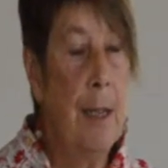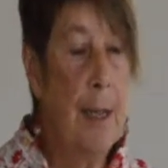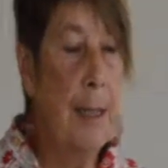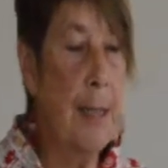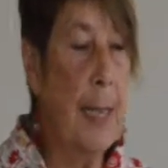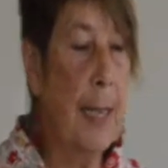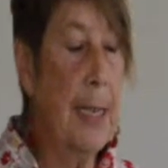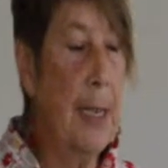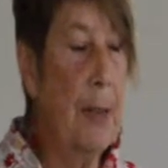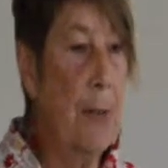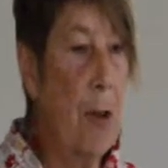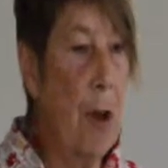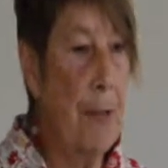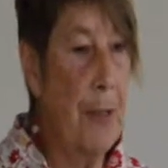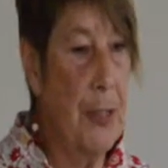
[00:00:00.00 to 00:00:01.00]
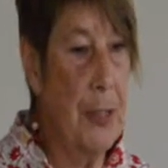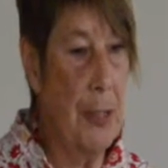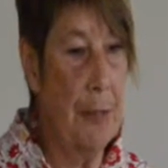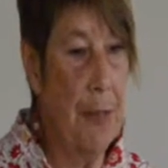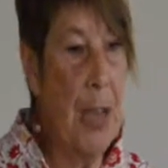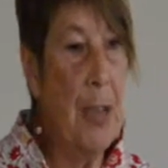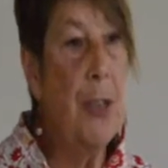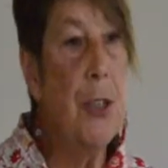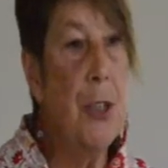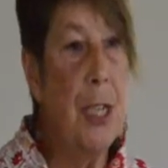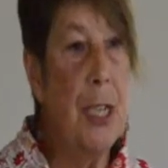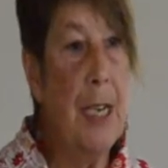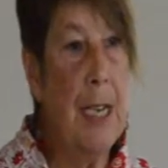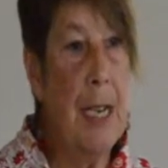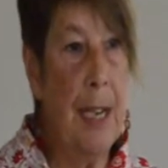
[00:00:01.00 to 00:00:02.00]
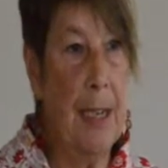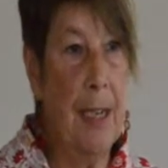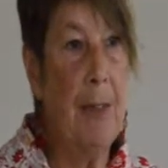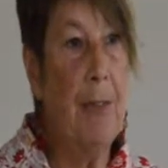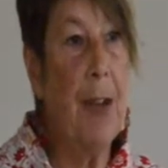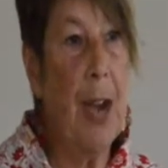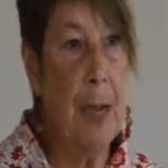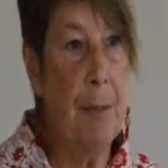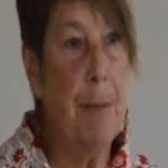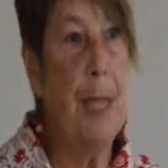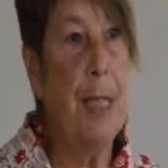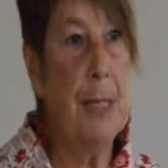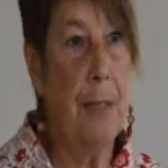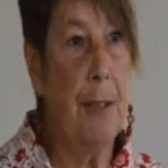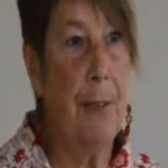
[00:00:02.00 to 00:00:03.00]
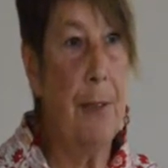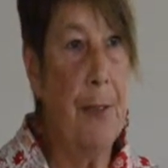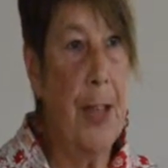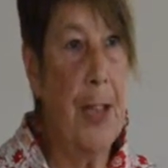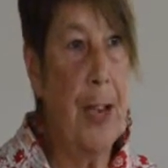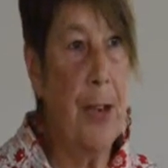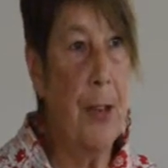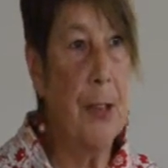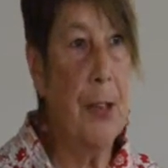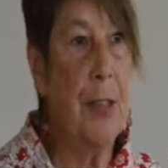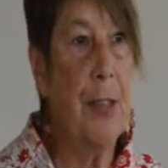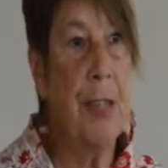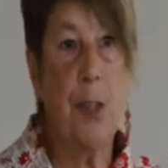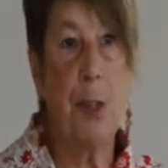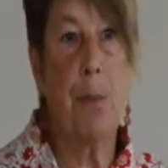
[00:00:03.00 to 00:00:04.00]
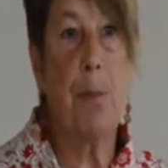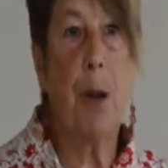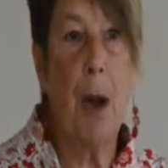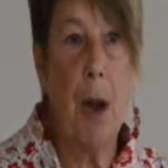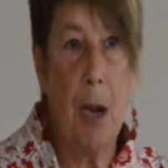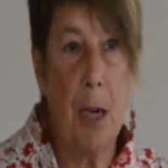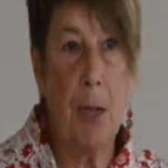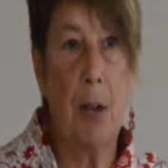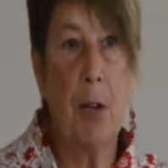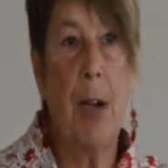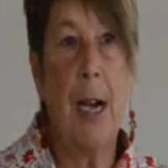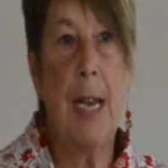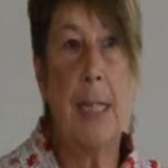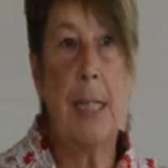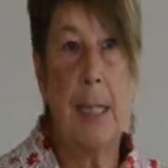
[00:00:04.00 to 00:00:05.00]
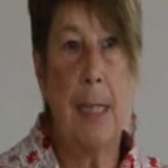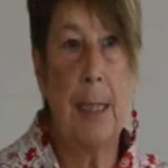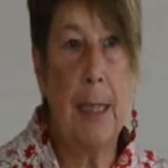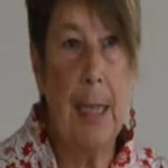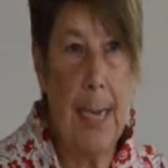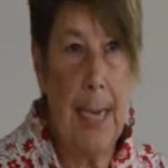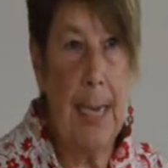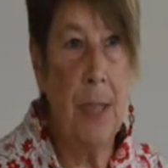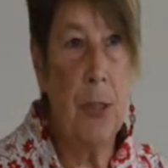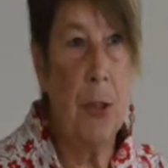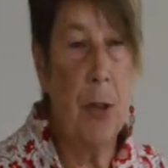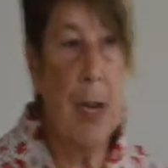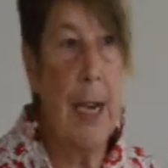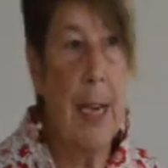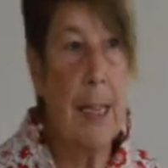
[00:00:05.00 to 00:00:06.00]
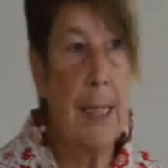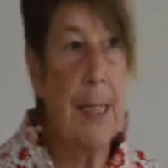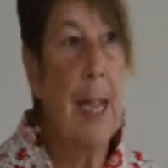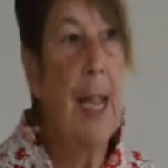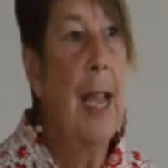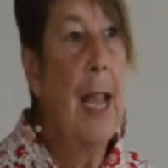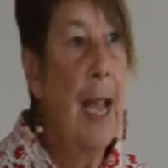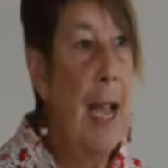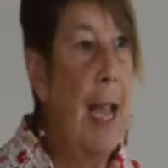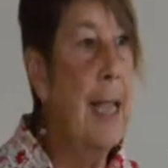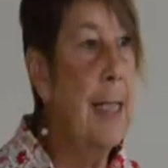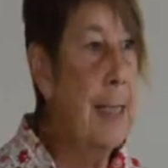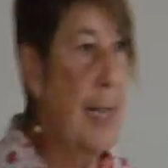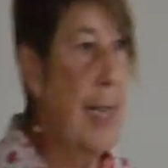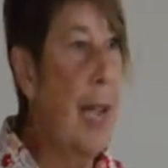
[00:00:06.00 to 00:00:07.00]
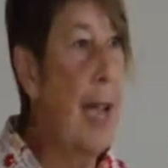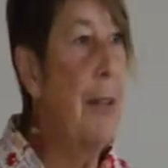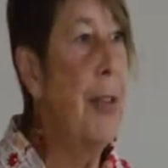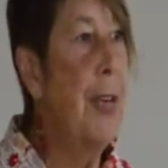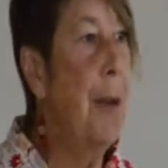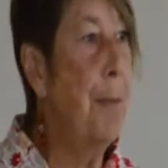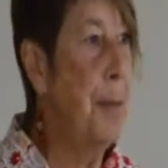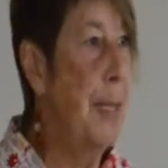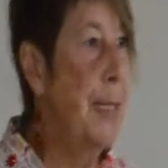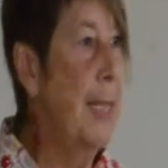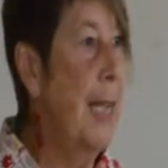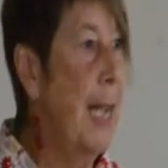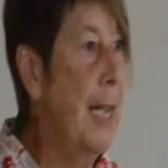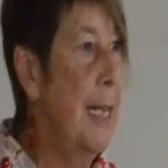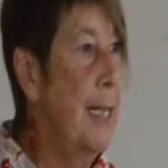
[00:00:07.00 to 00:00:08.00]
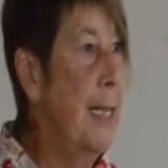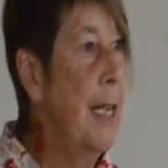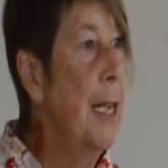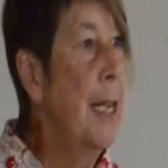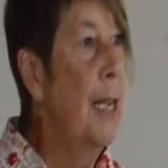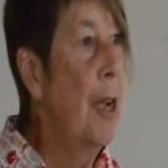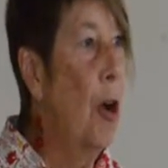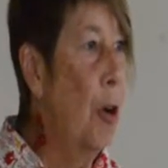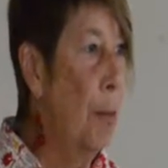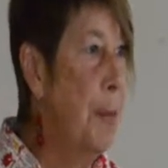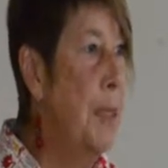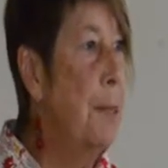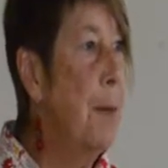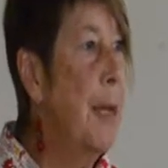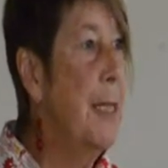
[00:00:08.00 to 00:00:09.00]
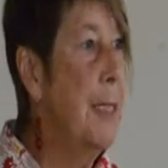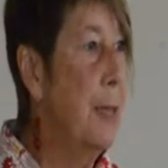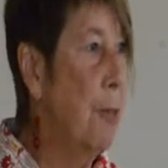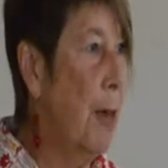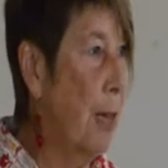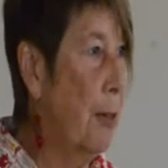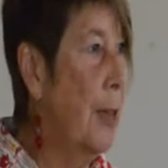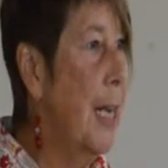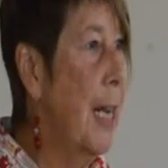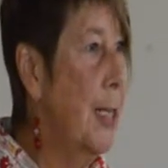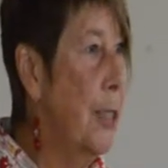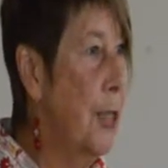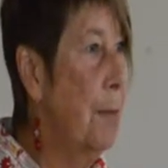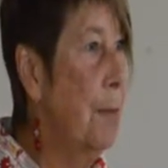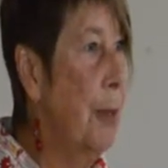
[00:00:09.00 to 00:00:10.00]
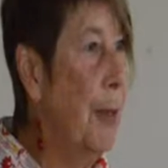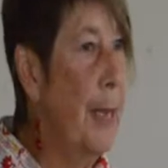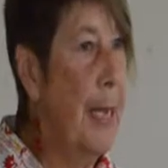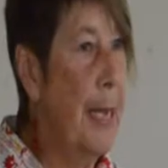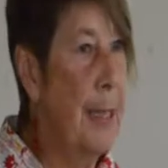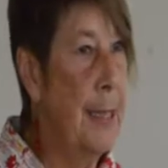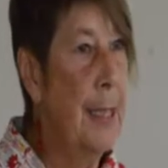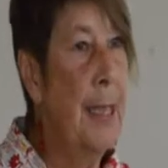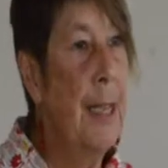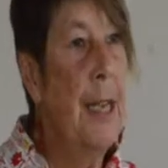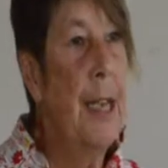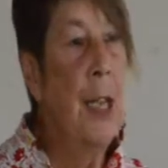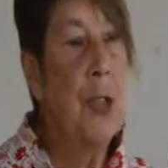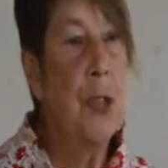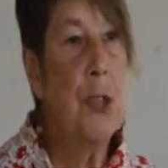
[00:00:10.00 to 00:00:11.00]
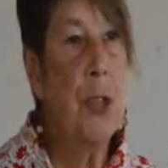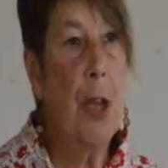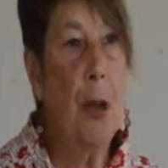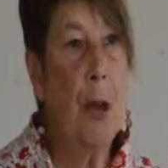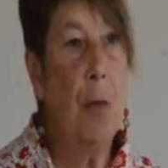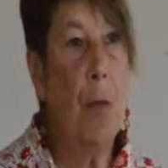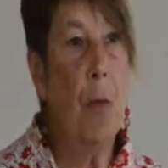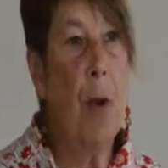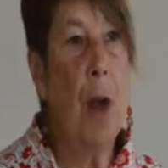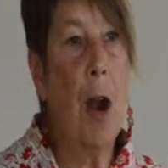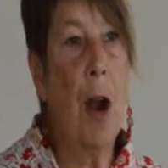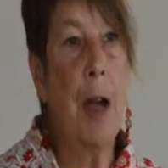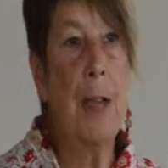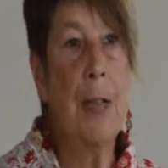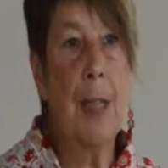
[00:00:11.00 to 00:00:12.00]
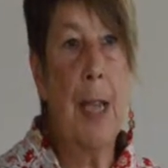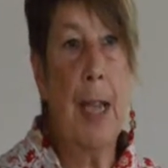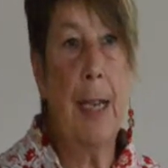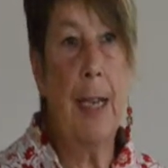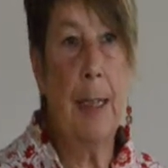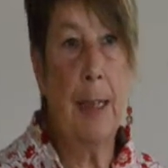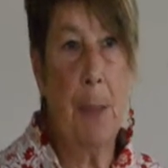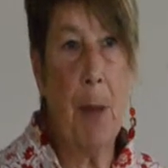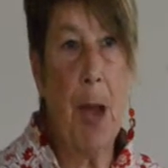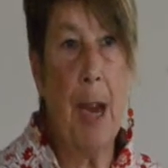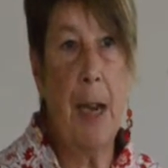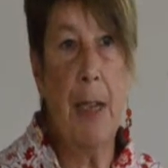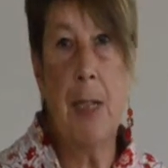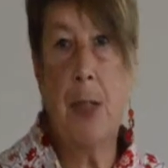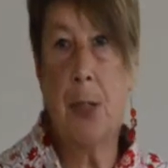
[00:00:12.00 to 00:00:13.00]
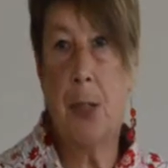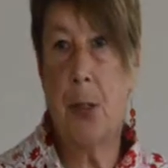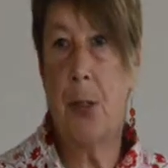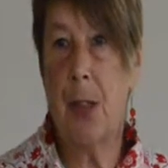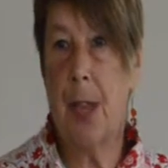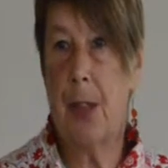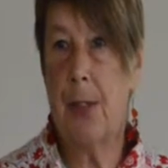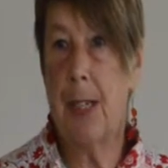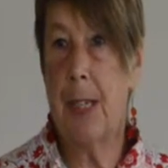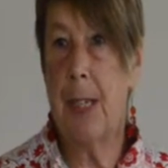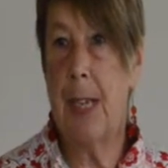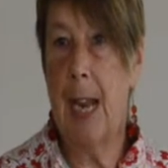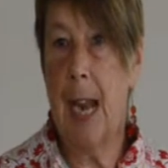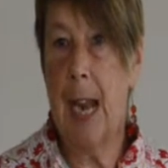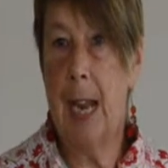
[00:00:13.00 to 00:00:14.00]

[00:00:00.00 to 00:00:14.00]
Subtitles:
Executive Office of Energy and Environmental Affairs, and these are park grants and land grants, has to have an up-to-date open space and recreation plan. So ours had expired in 2009.